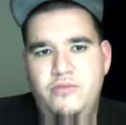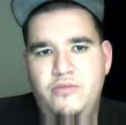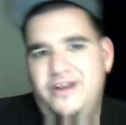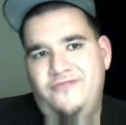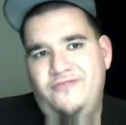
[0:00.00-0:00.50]

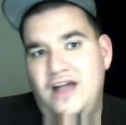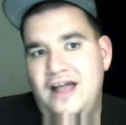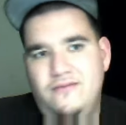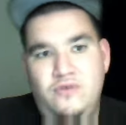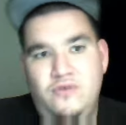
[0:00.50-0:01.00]
But if
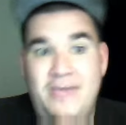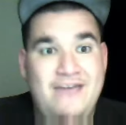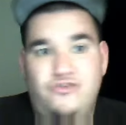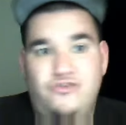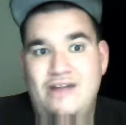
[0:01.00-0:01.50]
not, we may
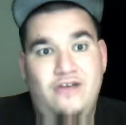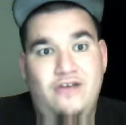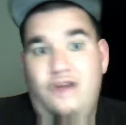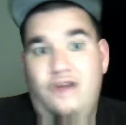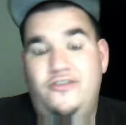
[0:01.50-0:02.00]
have to draft the
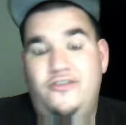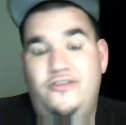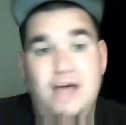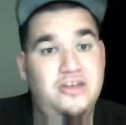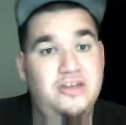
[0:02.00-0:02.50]
offensive
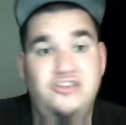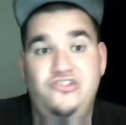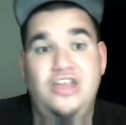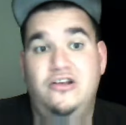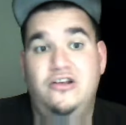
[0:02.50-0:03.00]
lineman and just
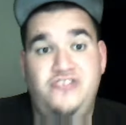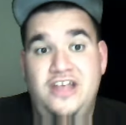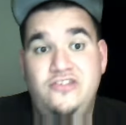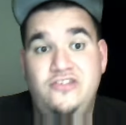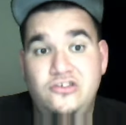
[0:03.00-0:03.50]
take our
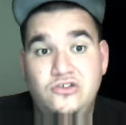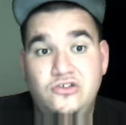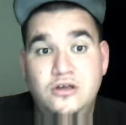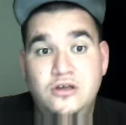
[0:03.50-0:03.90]
chances.